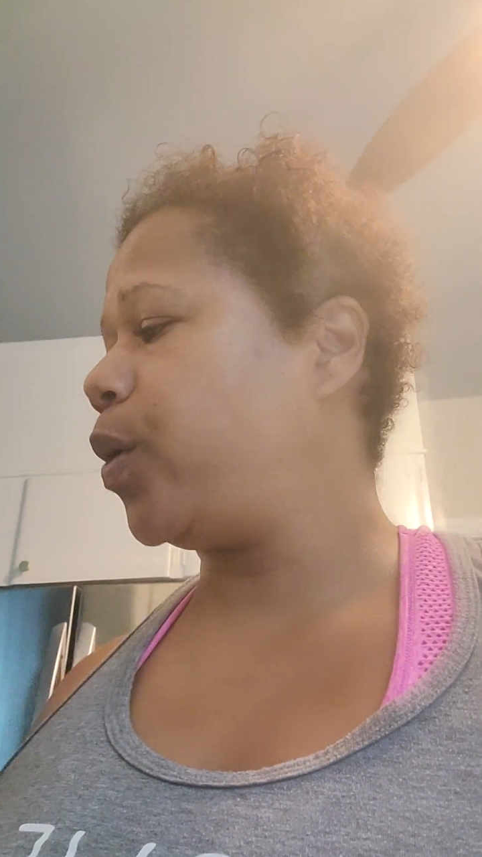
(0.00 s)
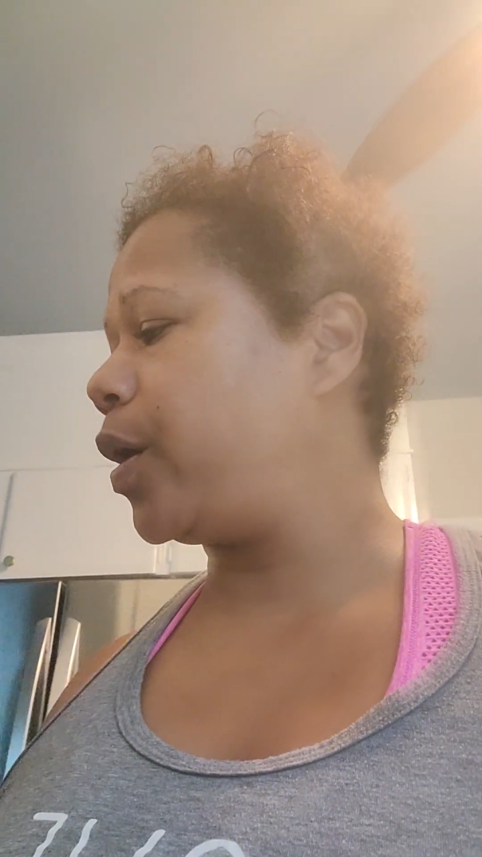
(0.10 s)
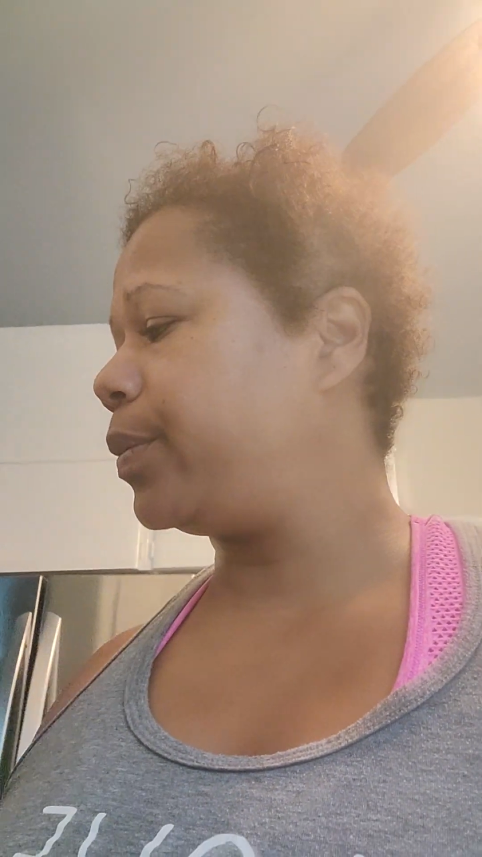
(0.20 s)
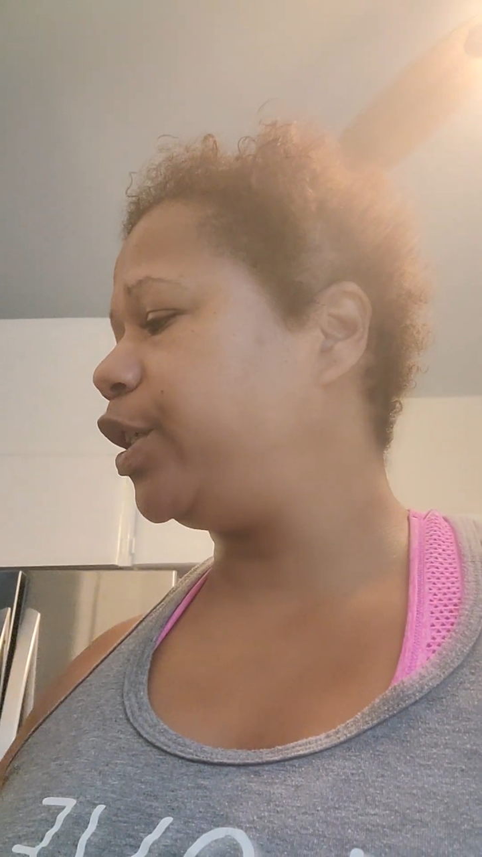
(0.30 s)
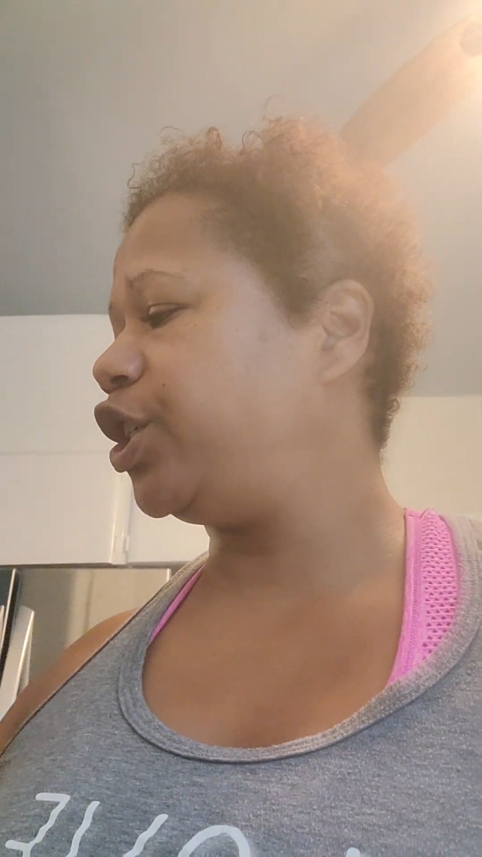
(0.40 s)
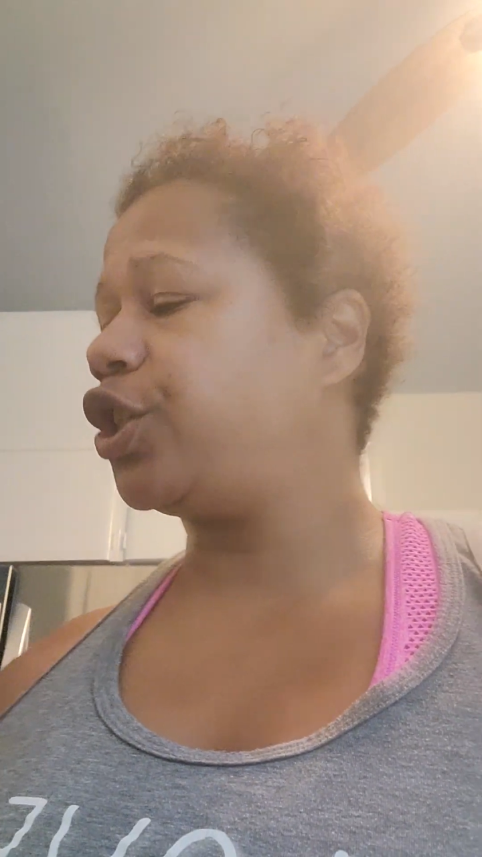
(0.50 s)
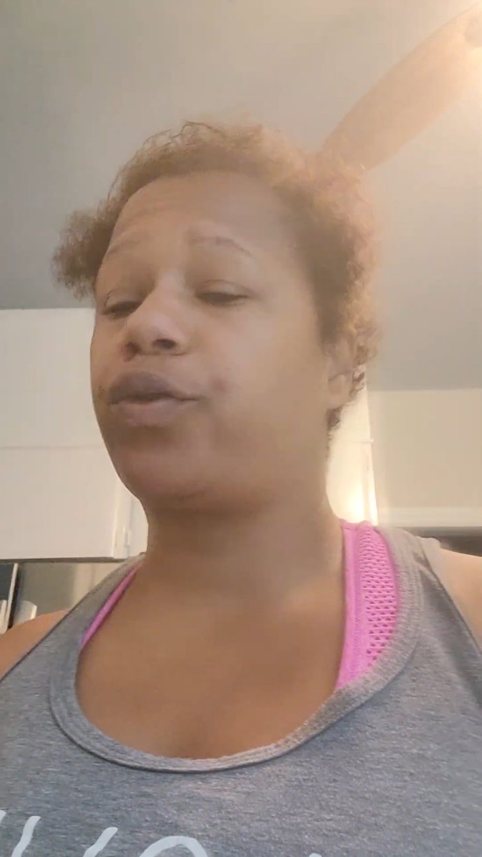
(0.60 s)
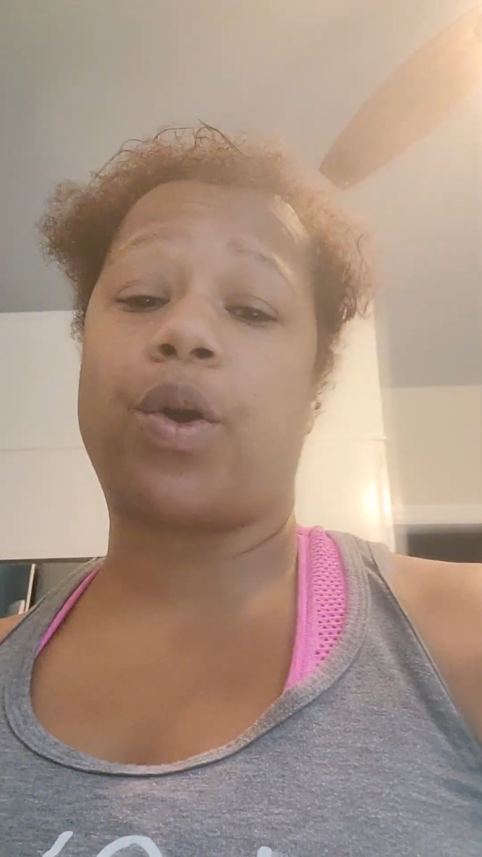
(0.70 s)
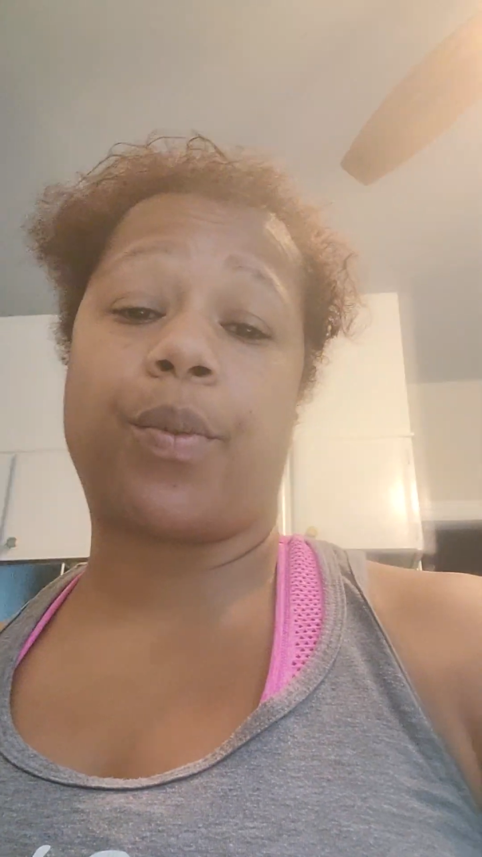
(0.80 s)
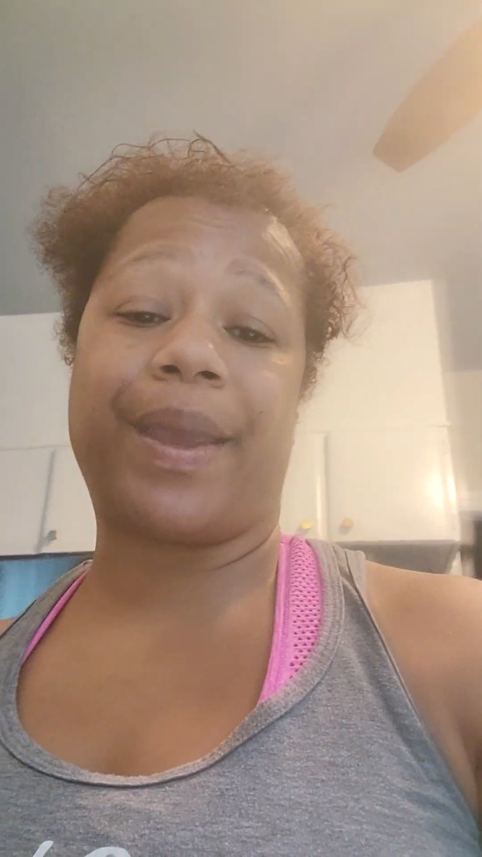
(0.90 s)
Welcome to Just
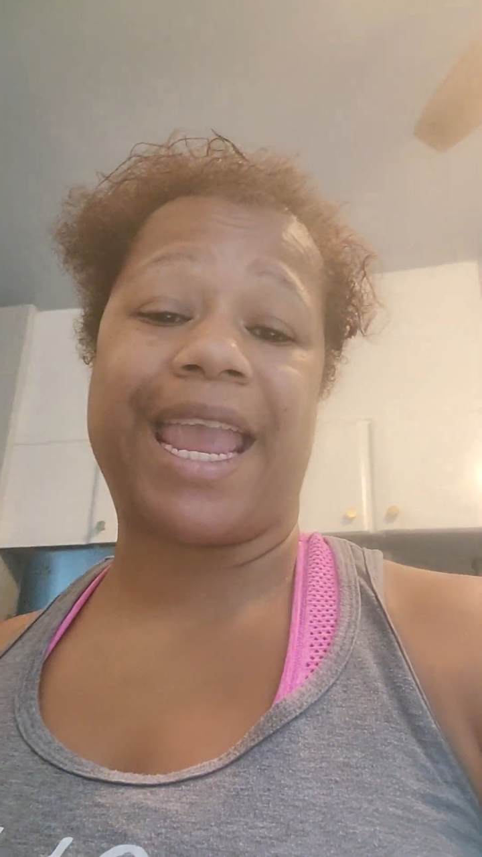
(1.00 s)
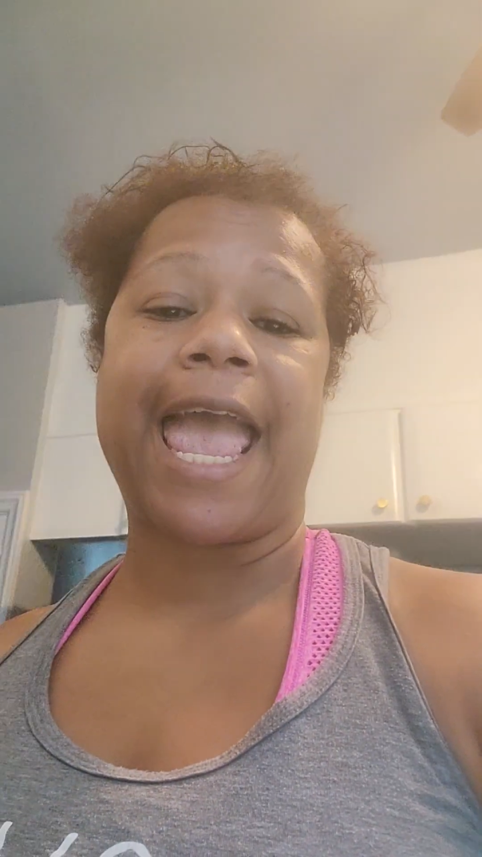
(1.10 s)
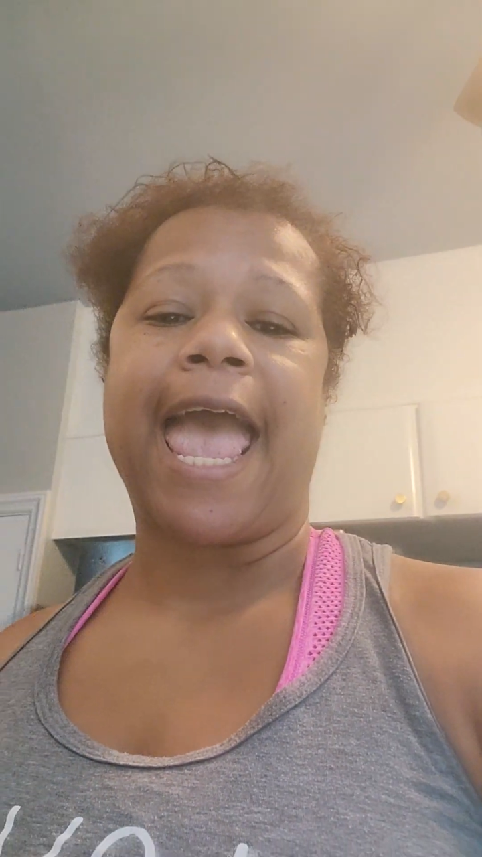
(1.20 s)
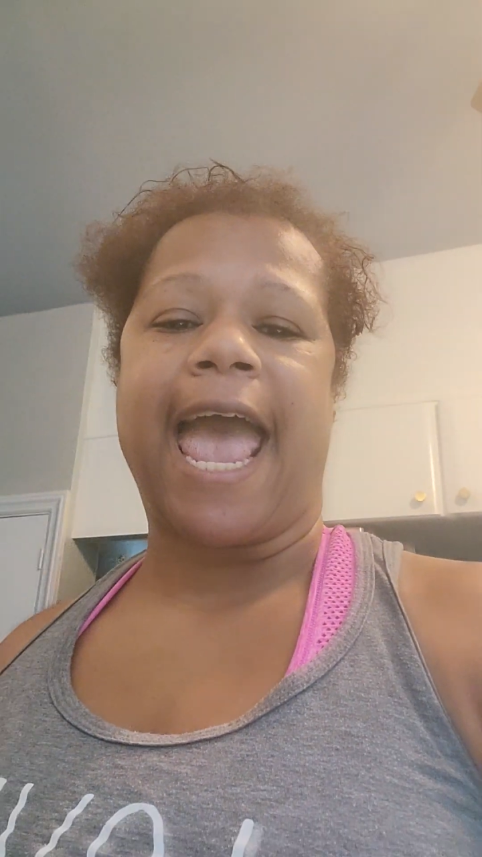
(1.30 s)
Grow With Me.